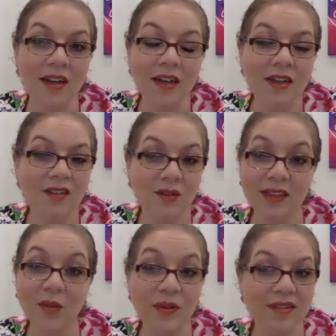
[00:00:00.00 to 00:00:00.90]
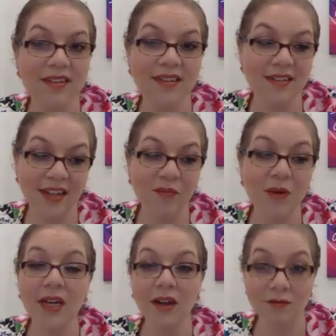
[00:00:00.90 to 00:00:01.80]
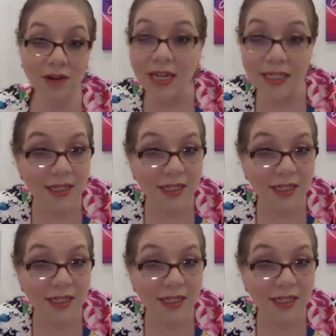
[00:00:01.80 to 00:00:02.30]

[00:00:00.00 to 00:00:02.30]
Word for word: so that the business could save money on rent.